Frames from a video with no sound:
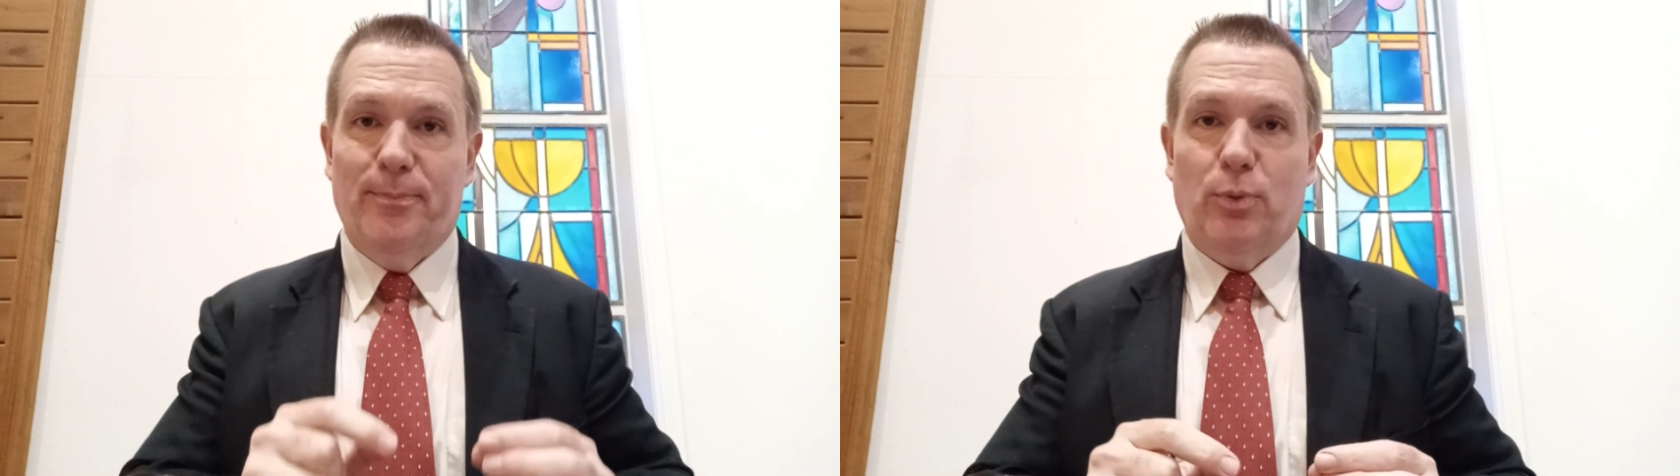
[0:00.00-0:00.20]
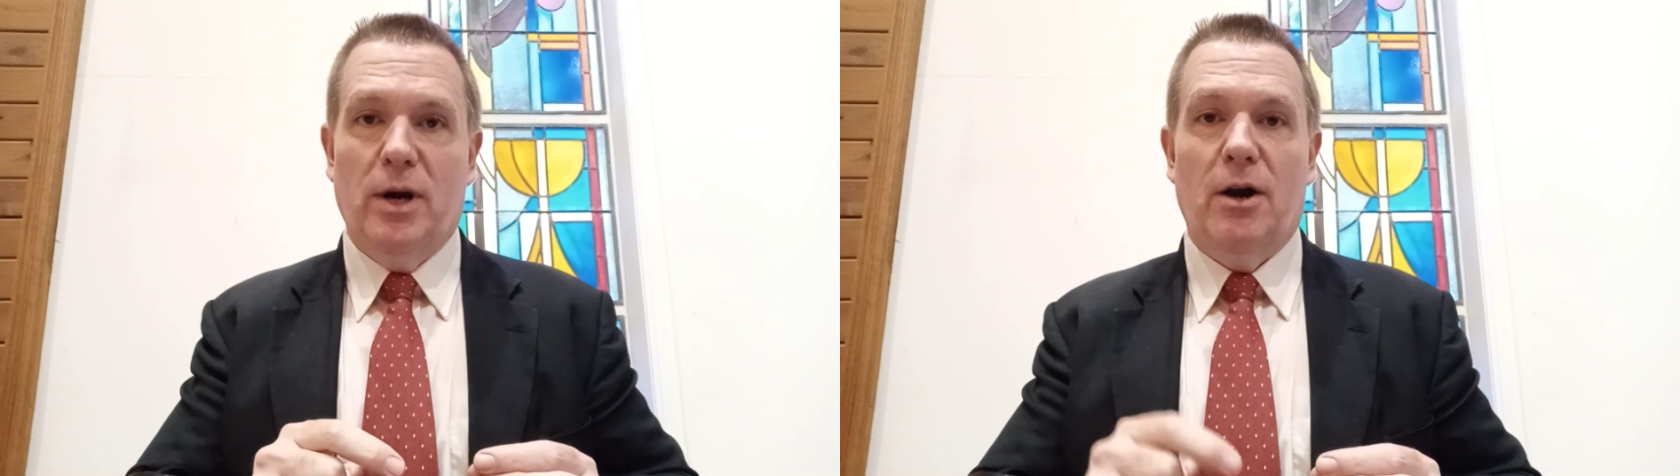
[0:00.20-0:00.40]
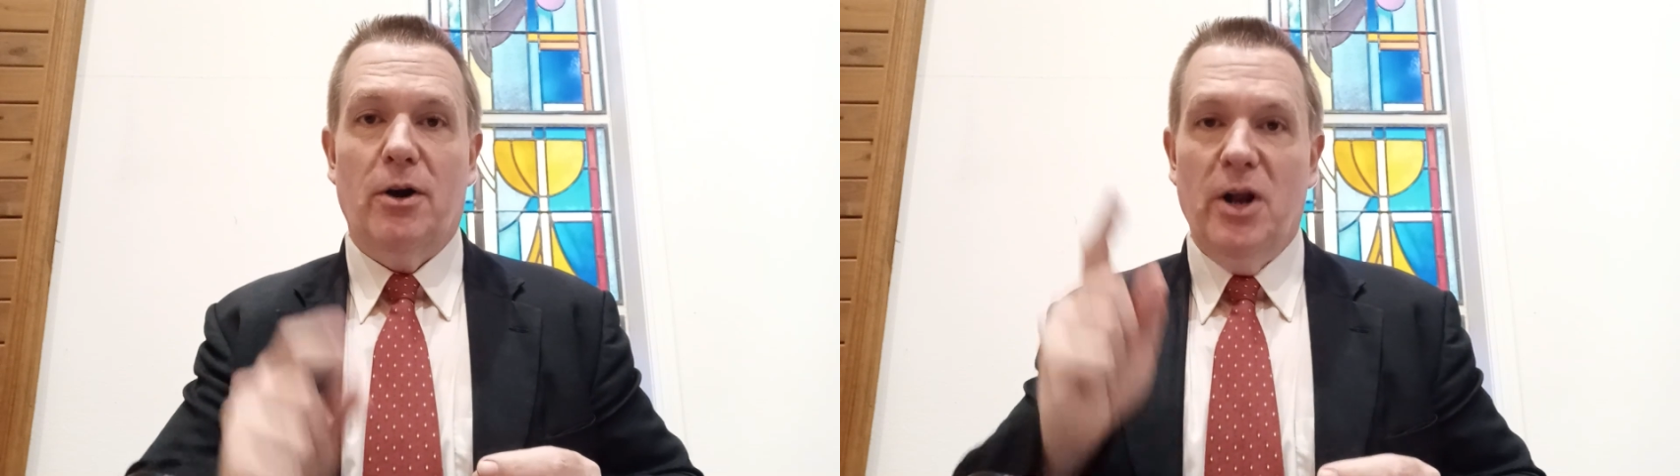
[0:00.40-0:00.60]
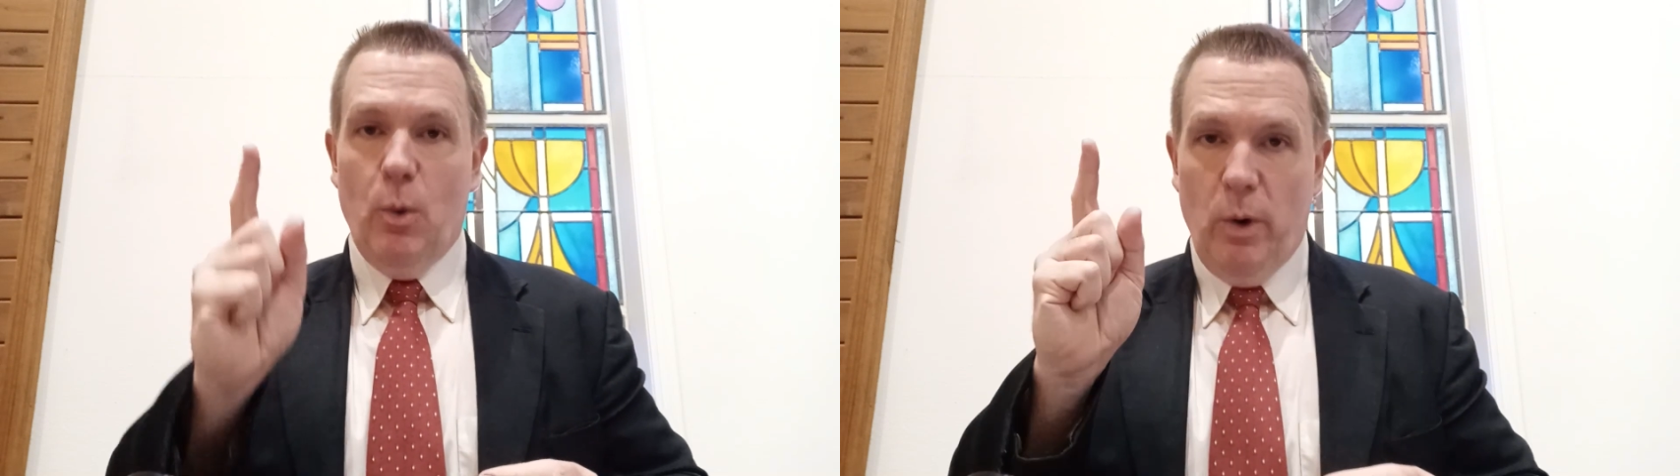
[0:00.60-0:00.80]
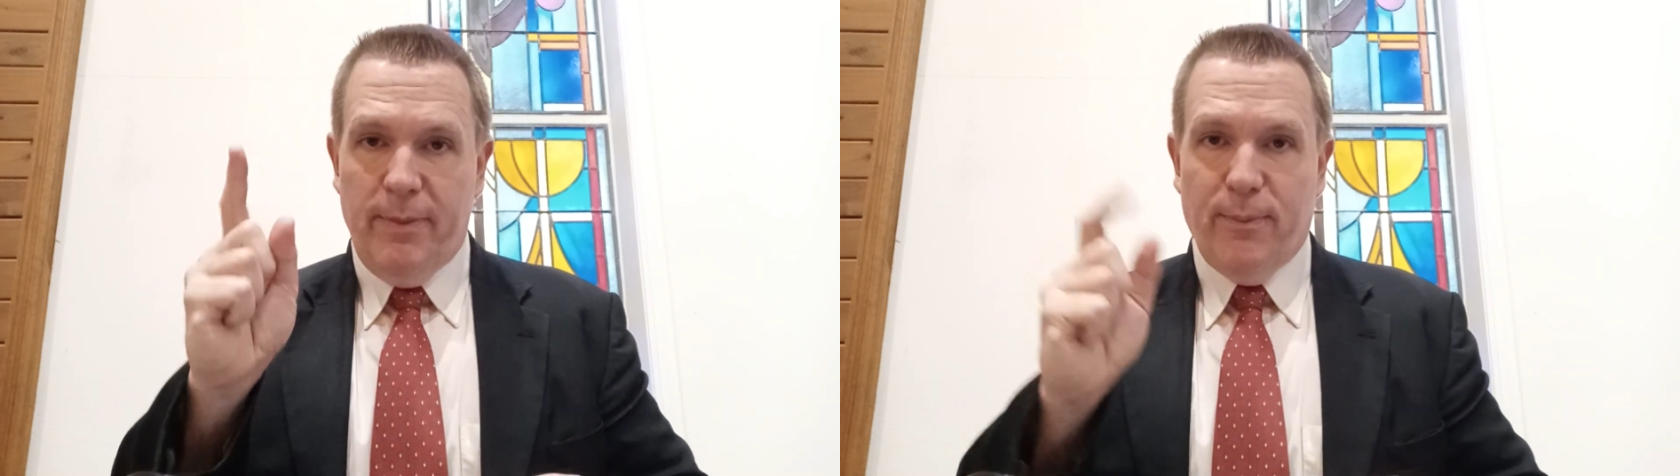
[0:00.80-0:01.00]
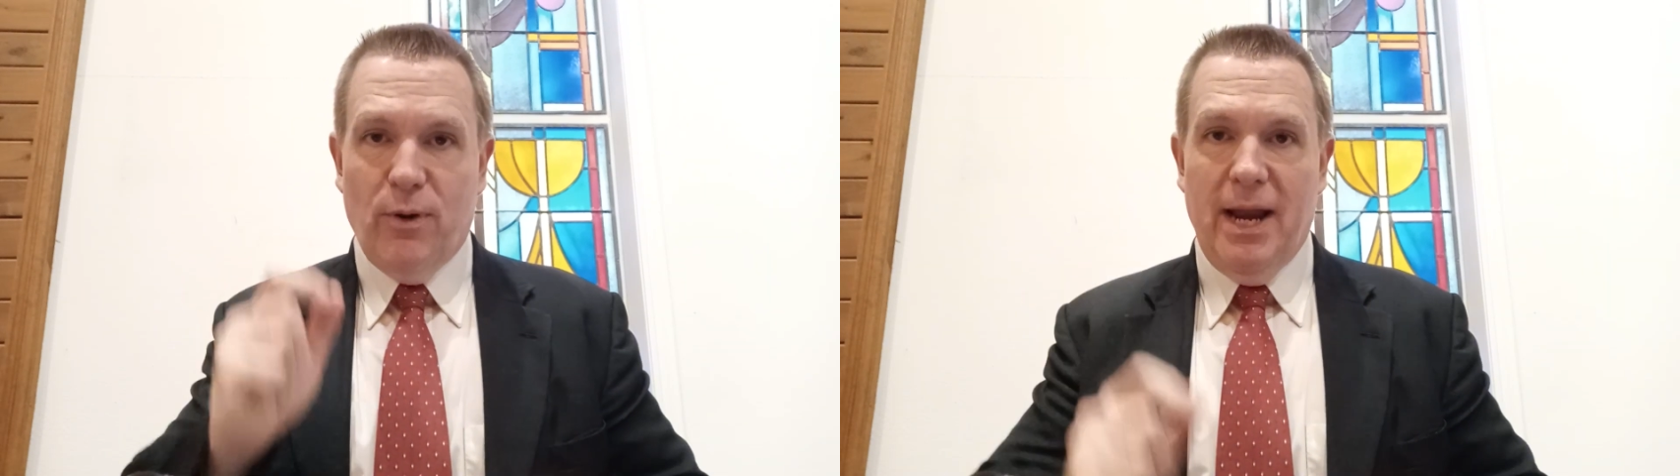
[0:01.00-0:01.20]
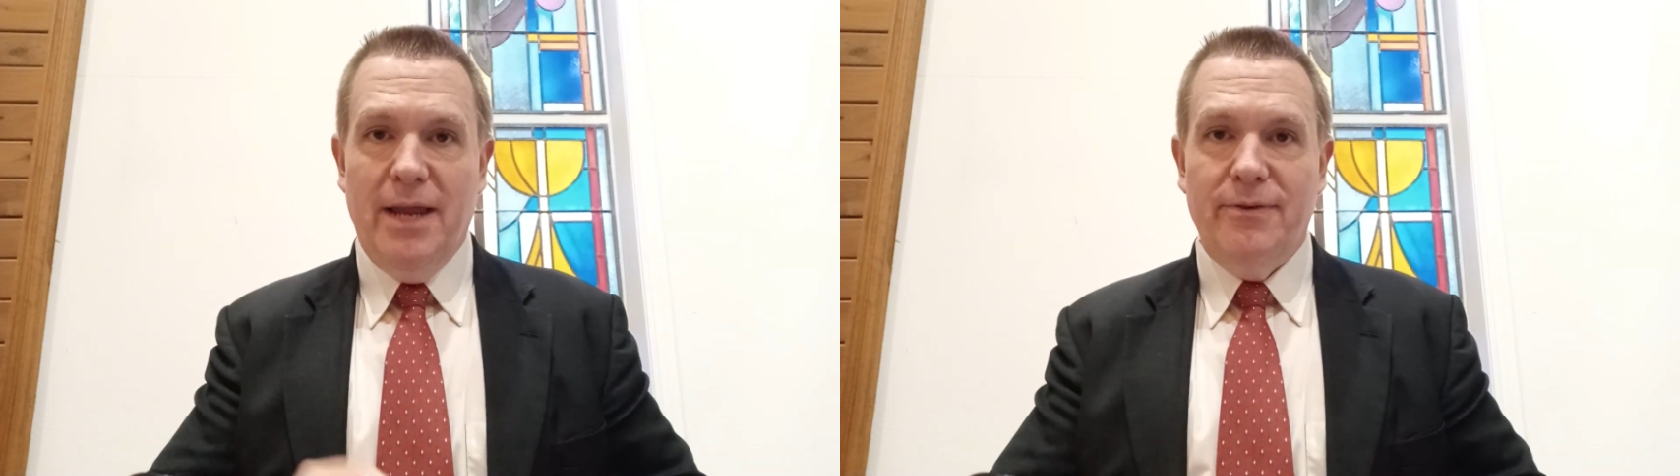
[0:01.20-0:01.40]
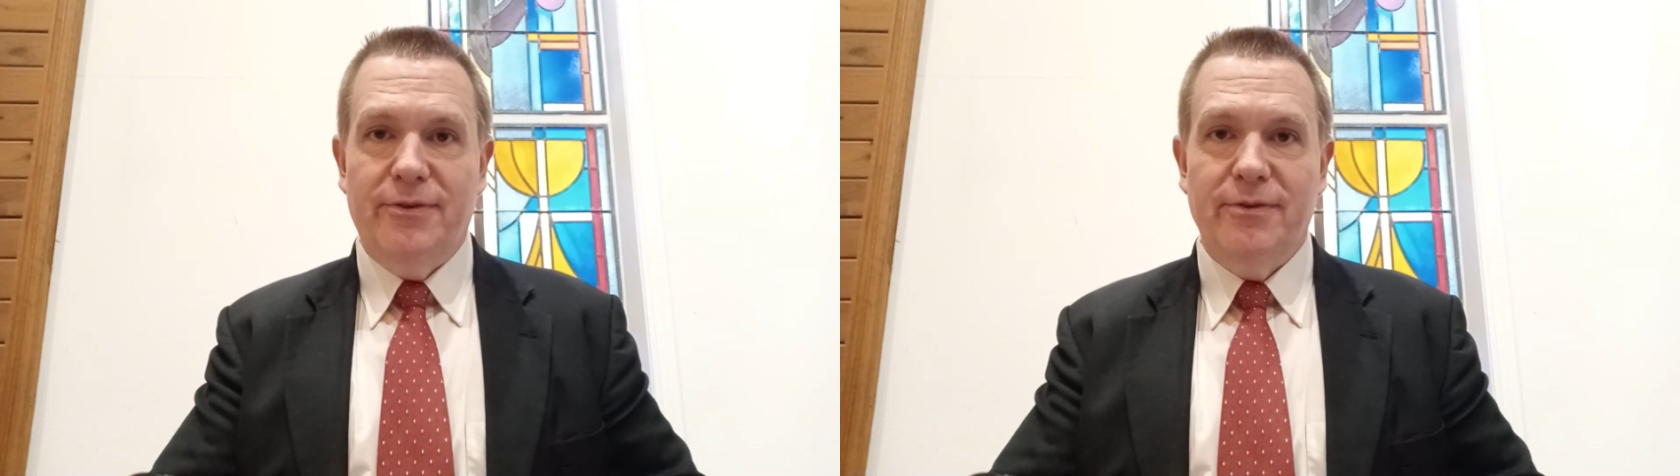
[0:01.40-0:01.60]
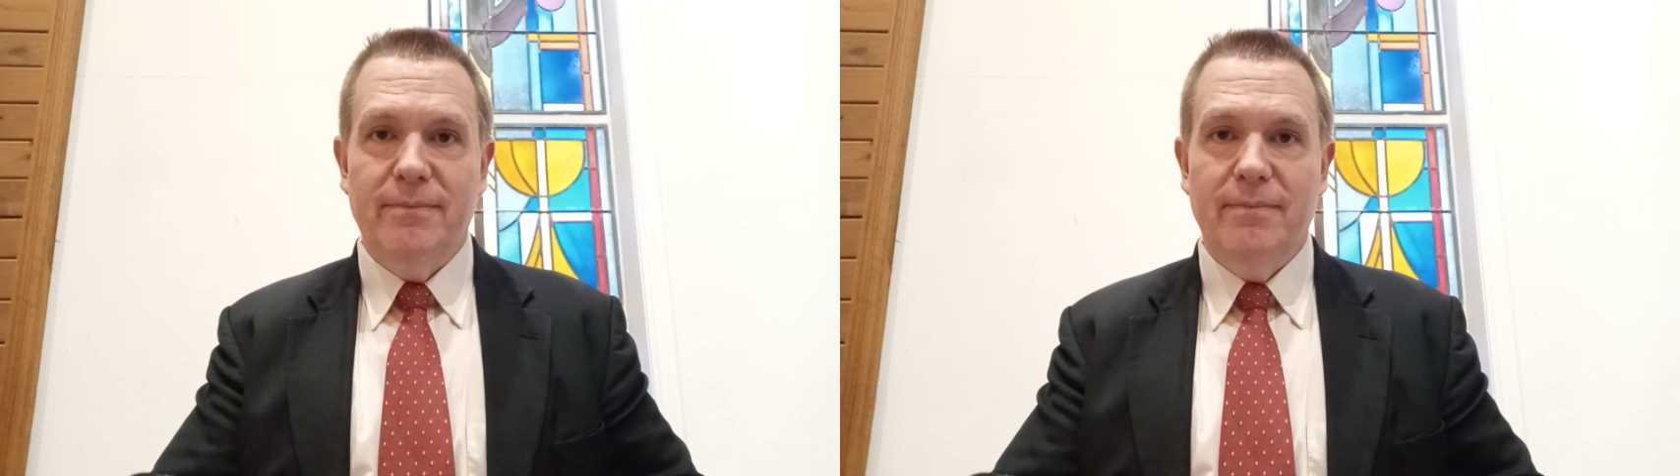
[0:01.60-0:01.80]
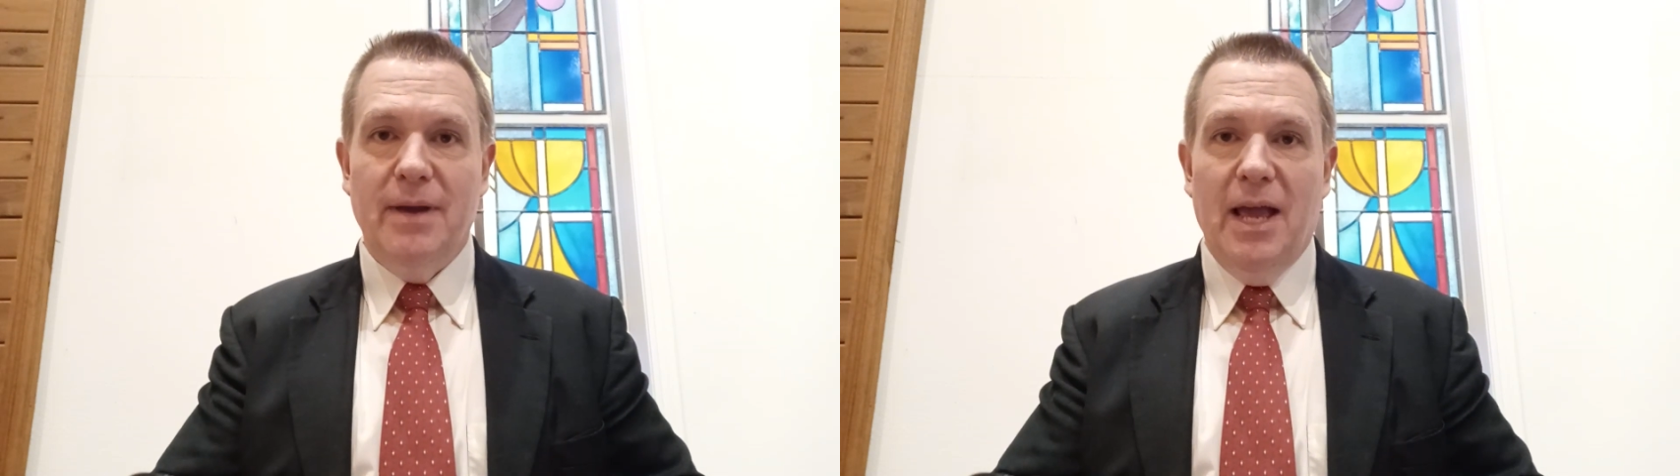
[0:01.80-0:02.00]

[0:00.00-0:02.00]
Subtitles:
prayer with praise.